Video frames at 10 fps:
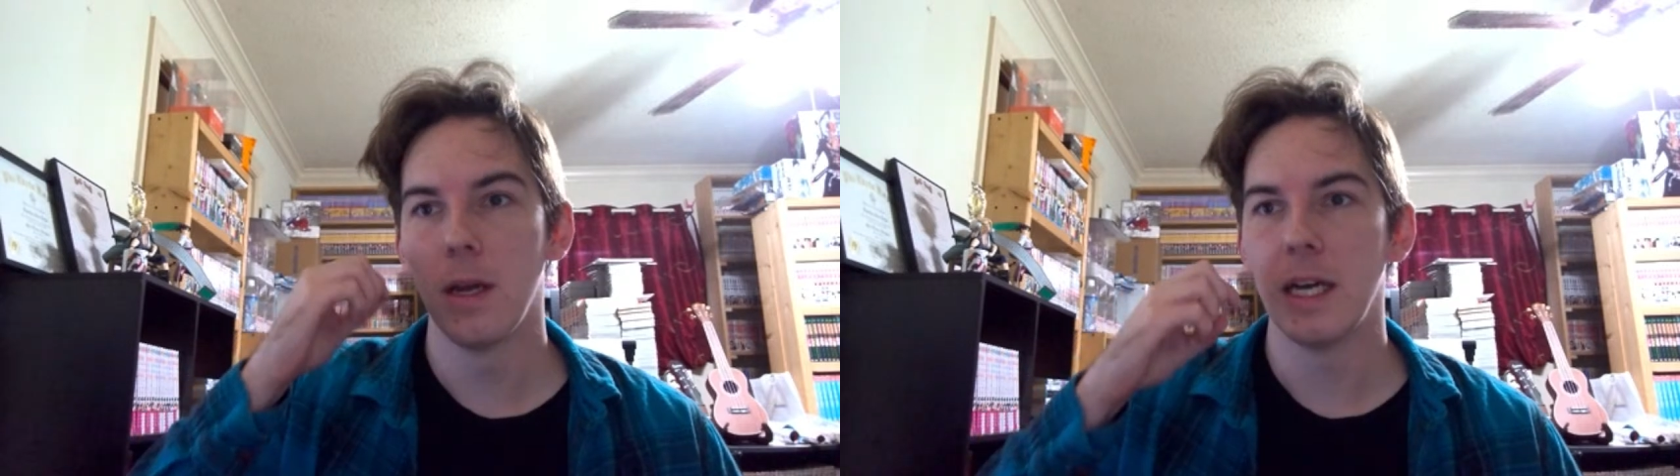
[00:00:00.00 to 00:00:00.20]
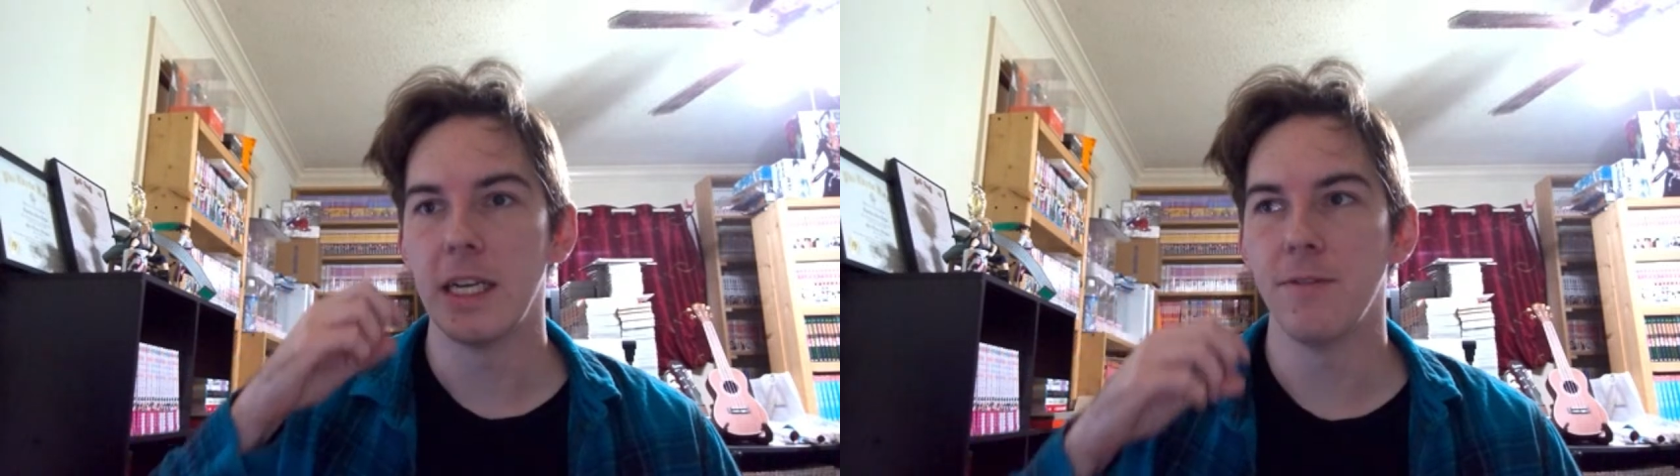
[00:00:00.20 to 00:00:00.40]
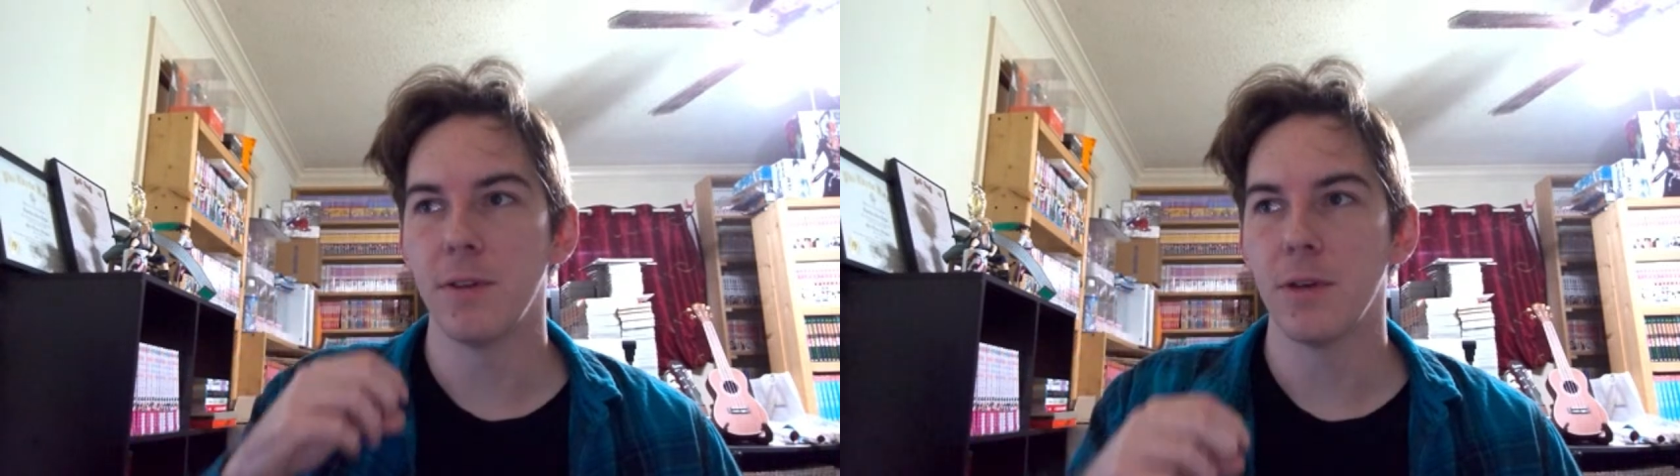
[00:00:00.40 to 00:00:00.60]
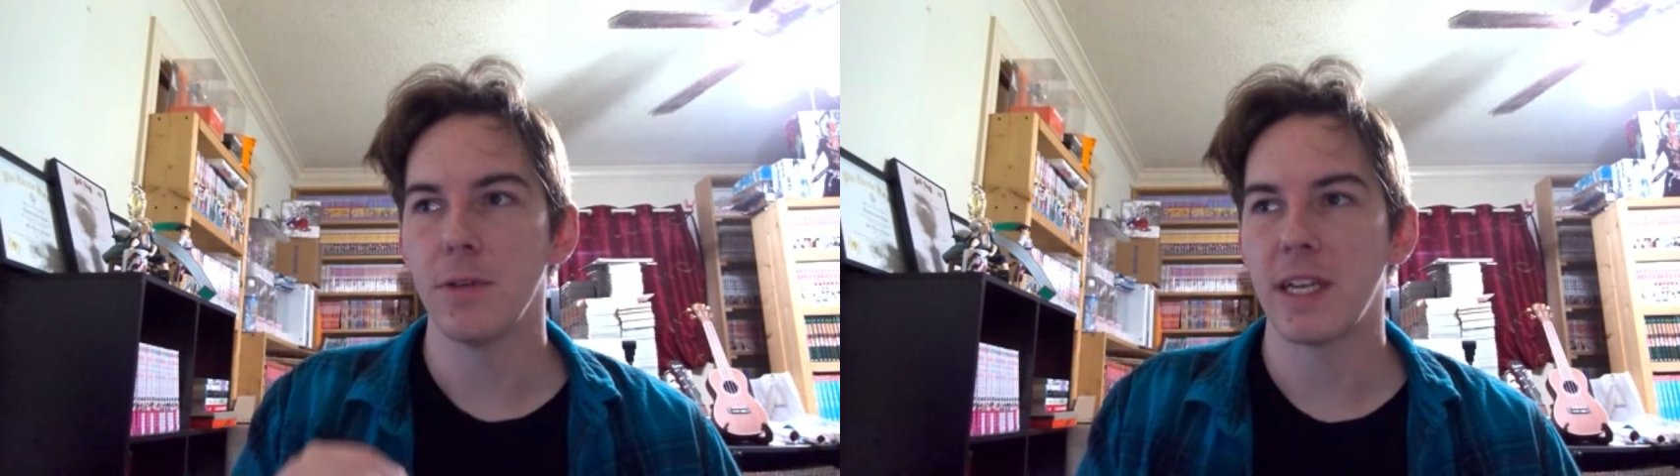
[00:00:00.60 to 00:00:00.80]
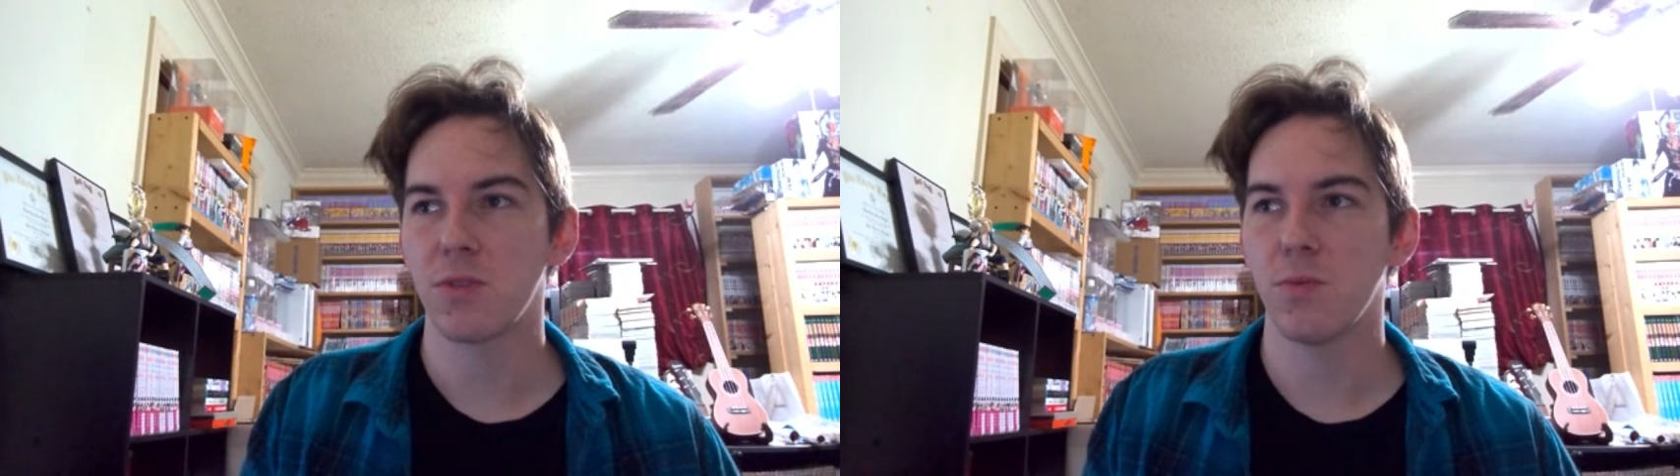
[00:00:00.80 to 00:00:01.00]
even though
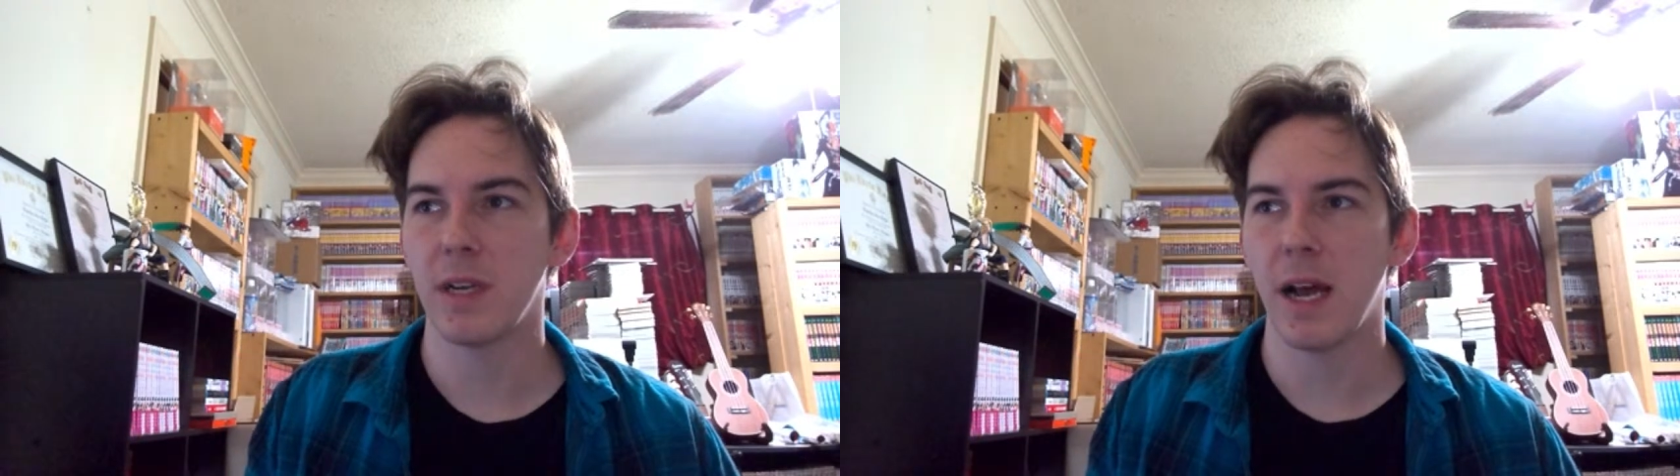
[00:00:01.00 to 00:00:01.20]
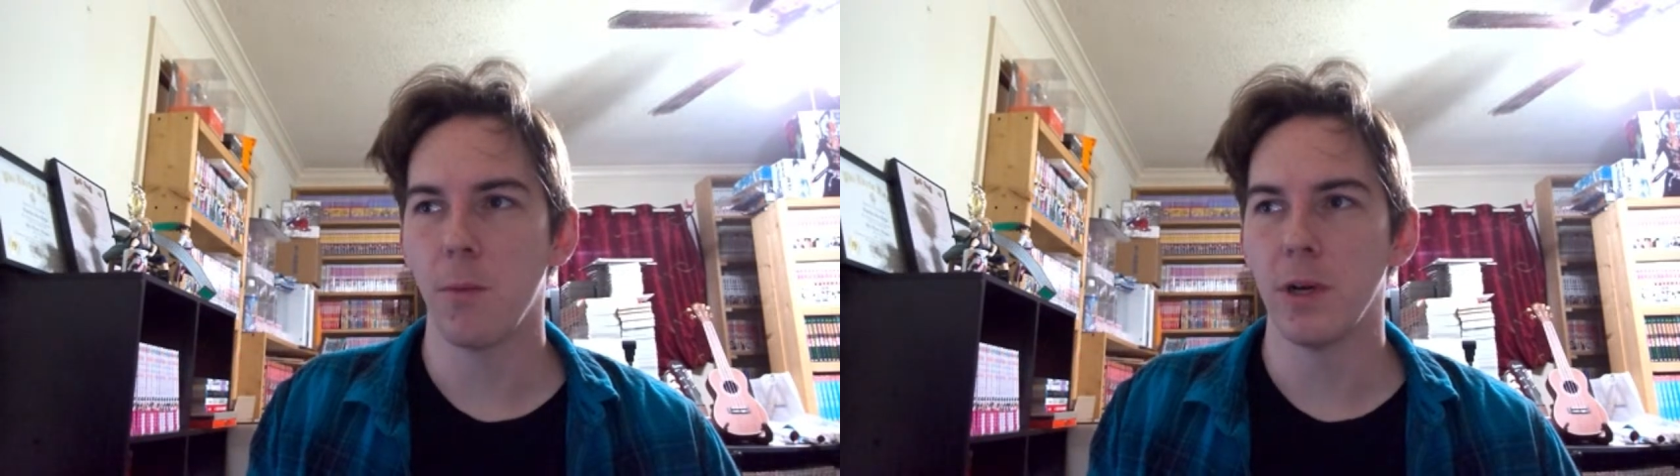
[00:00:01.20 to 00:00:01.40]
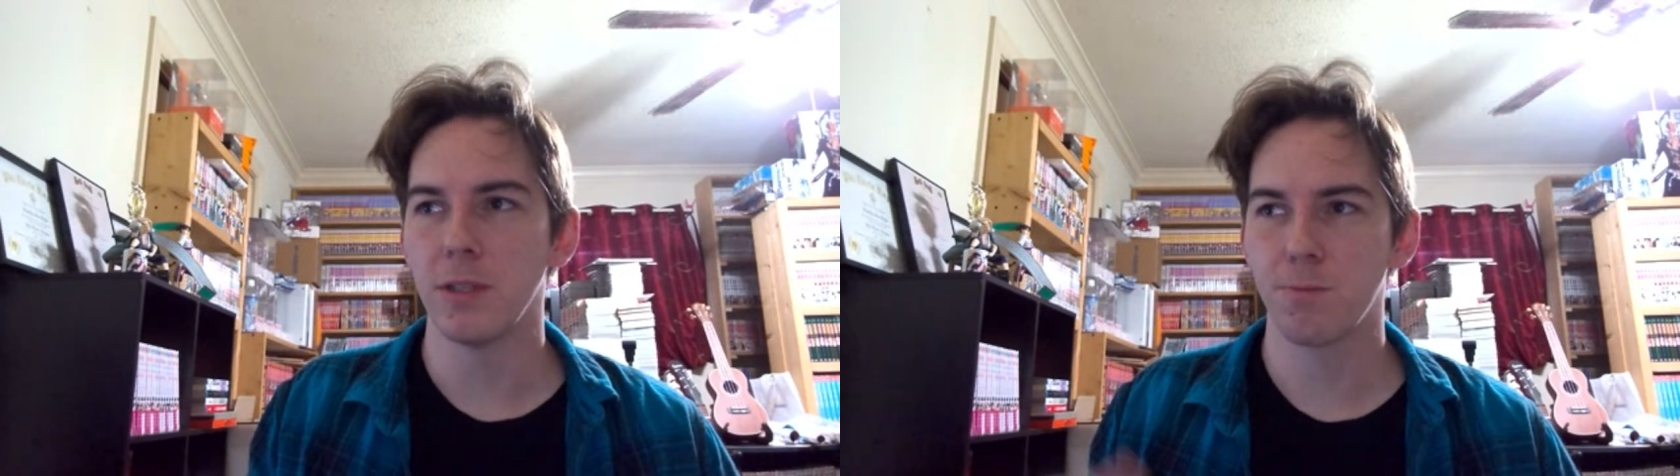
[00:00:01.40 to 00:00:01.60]
that's when I was